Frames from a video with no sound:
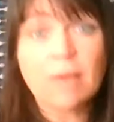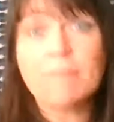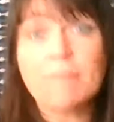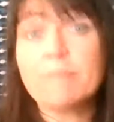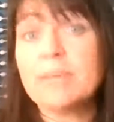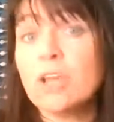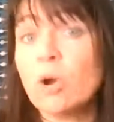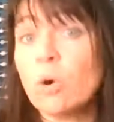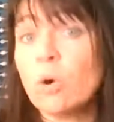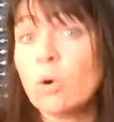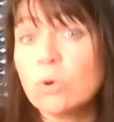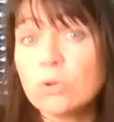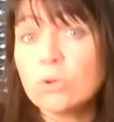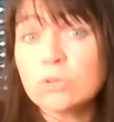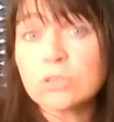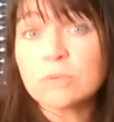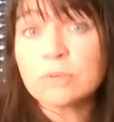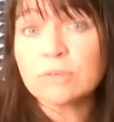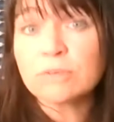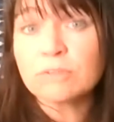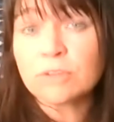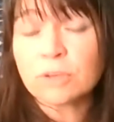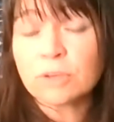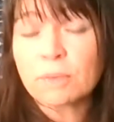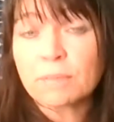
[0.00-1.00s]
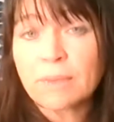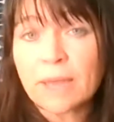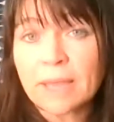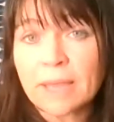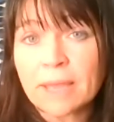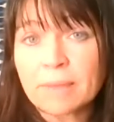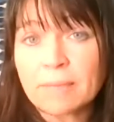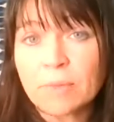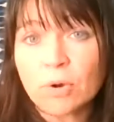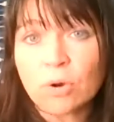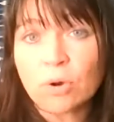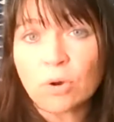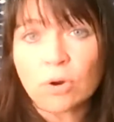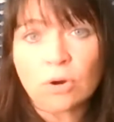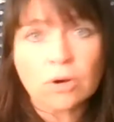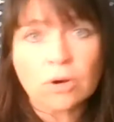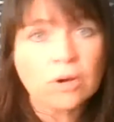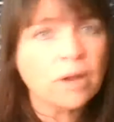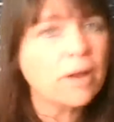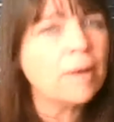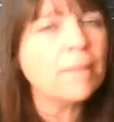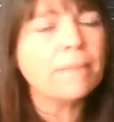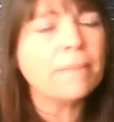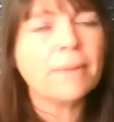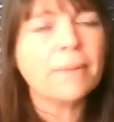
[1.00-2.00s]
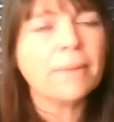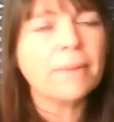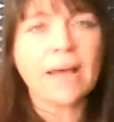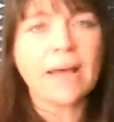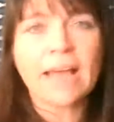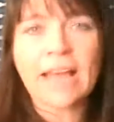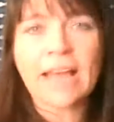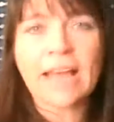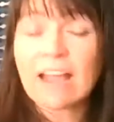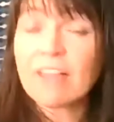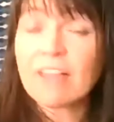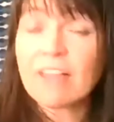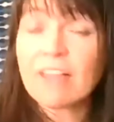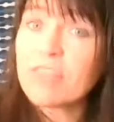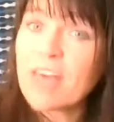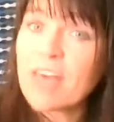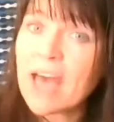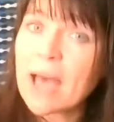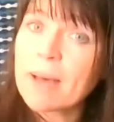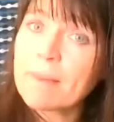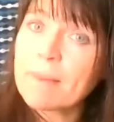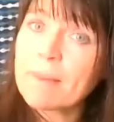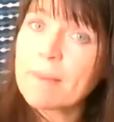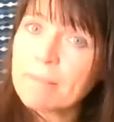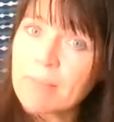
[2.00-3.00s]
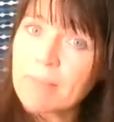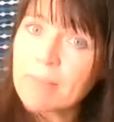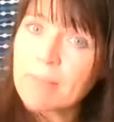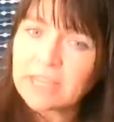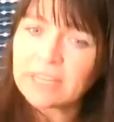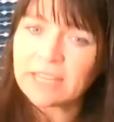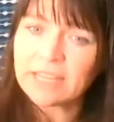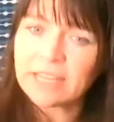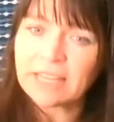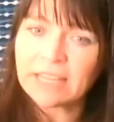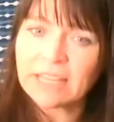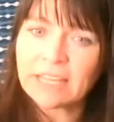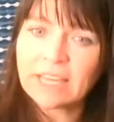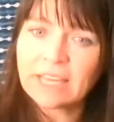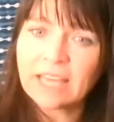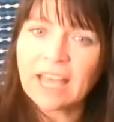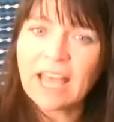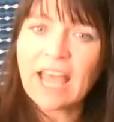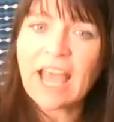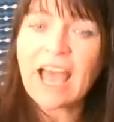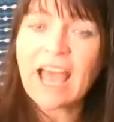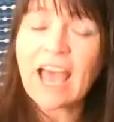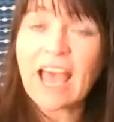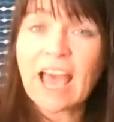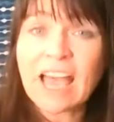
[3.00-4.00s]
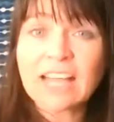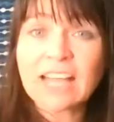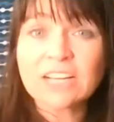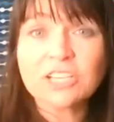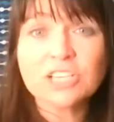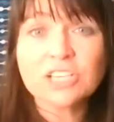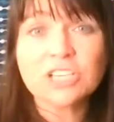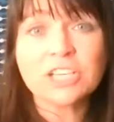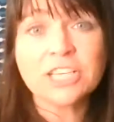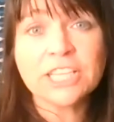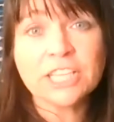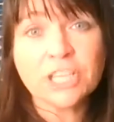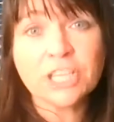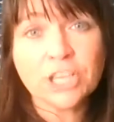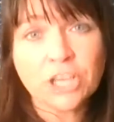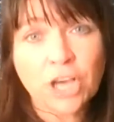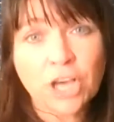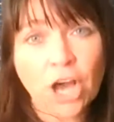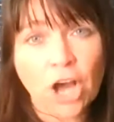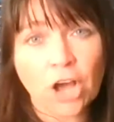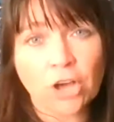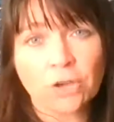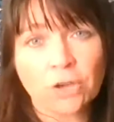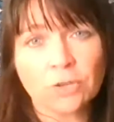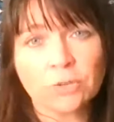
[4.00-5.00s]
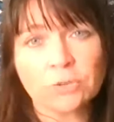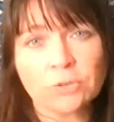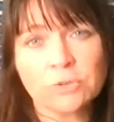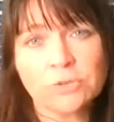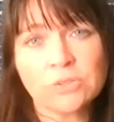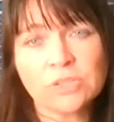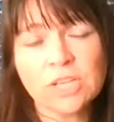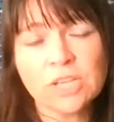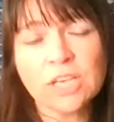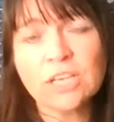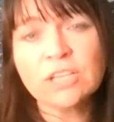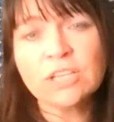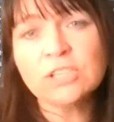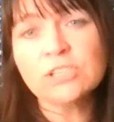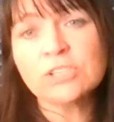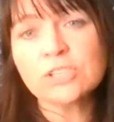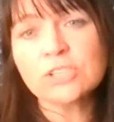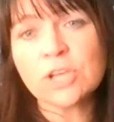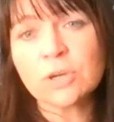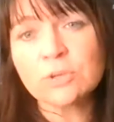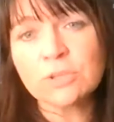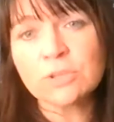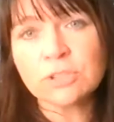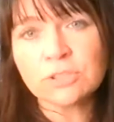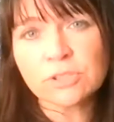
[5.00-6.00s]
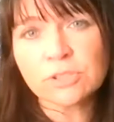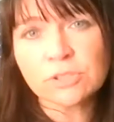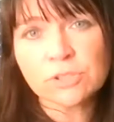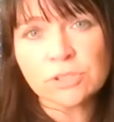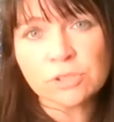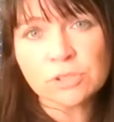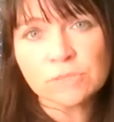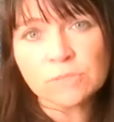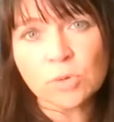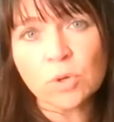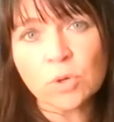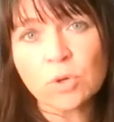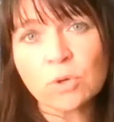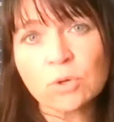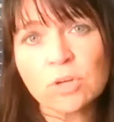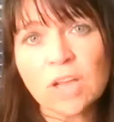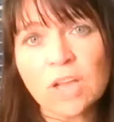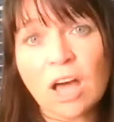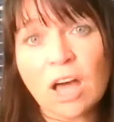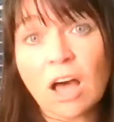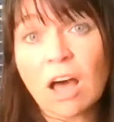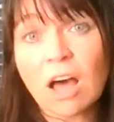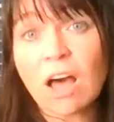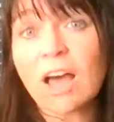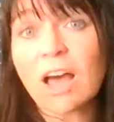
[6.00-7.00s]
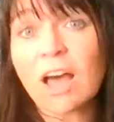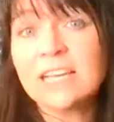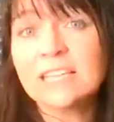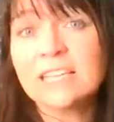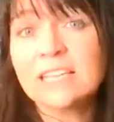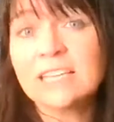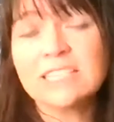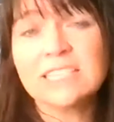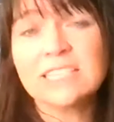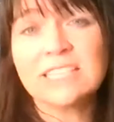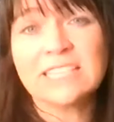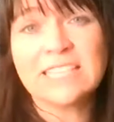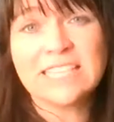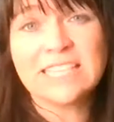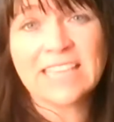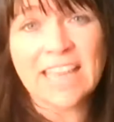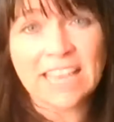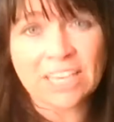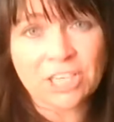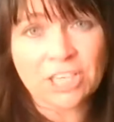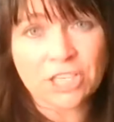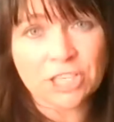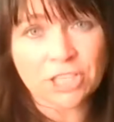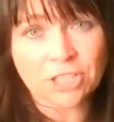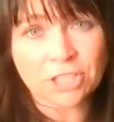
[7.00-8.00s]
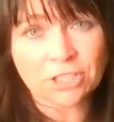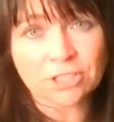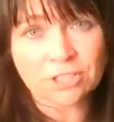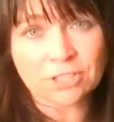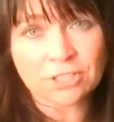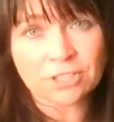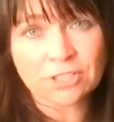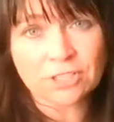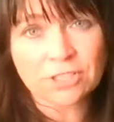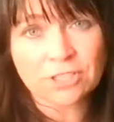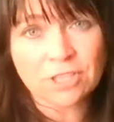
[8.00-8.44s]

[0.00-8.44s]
Be awesome if you can pay more, but hey, and that money actually goes so that the small island nations